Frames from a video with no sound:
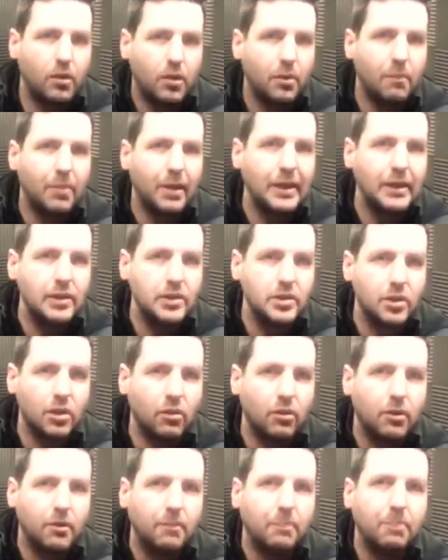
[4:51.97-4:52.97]
completely
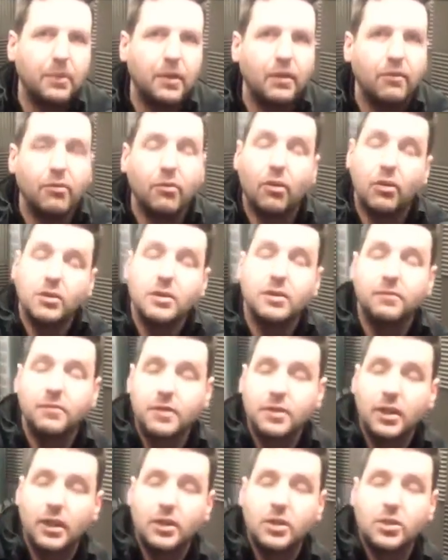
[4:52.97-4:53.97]
stock. If you're asking for
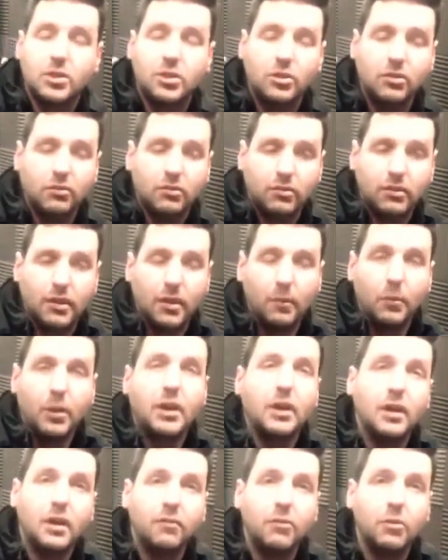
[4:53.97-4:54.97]
stage 2, then we
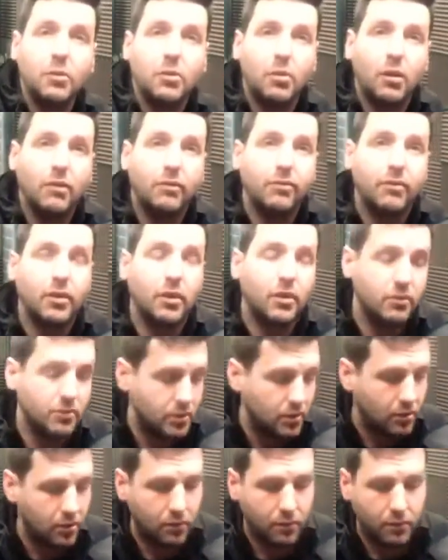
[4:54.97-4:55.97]
can give you a quote for
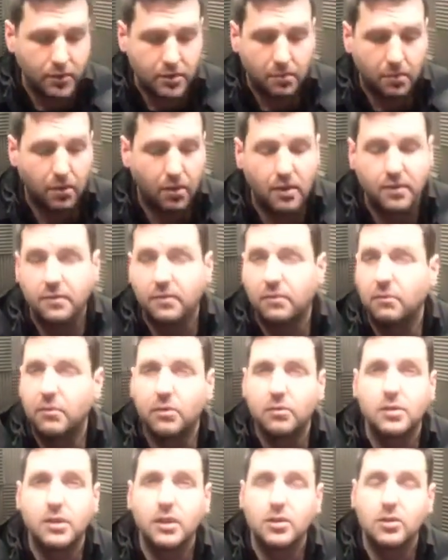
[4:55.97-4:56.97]
those. You know, we're suppliers for
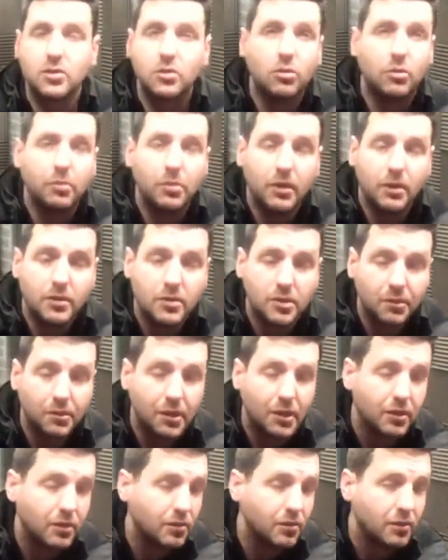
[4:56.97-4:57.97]
Miltech Scorpion, so we
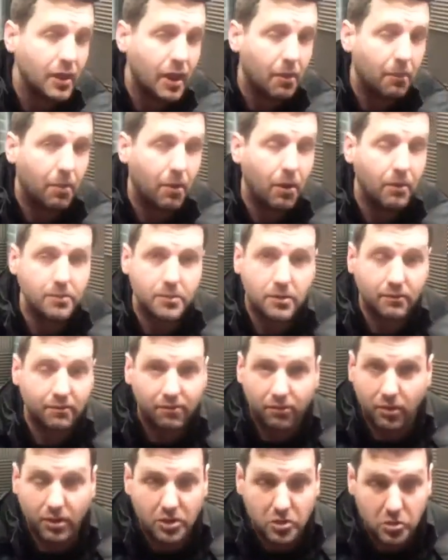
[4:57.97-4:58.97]
can do downpipes and
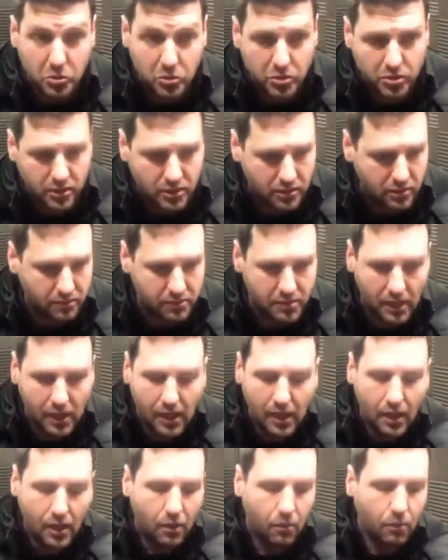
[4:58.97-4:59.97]
full exhaust systems.
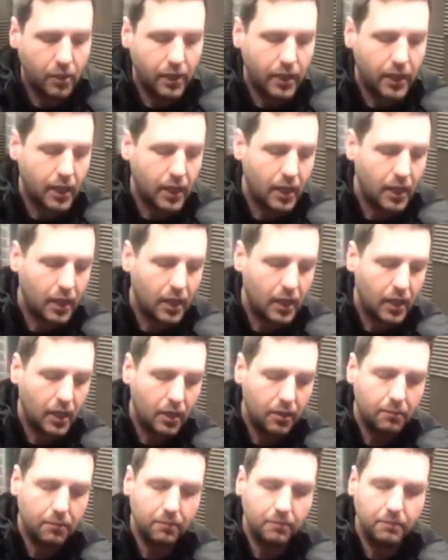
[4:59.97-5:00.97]
We're
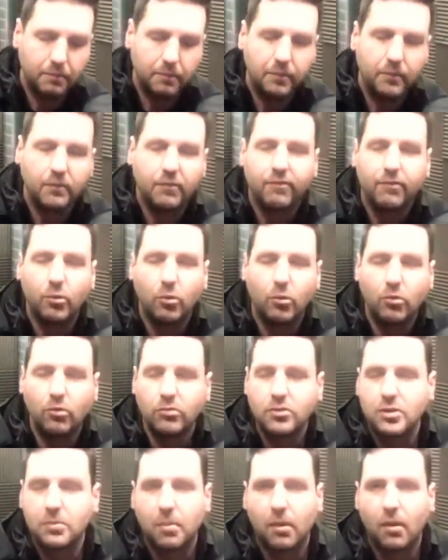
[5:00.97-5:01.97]

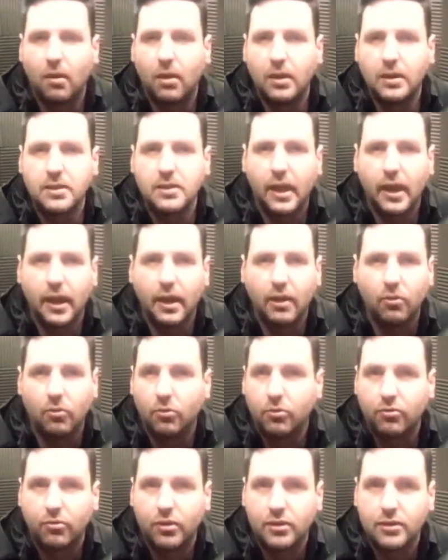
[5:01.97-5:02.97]
full suppliers and
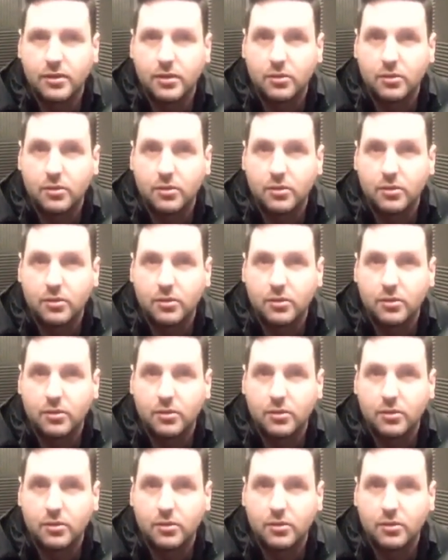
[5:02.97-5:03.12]
authorised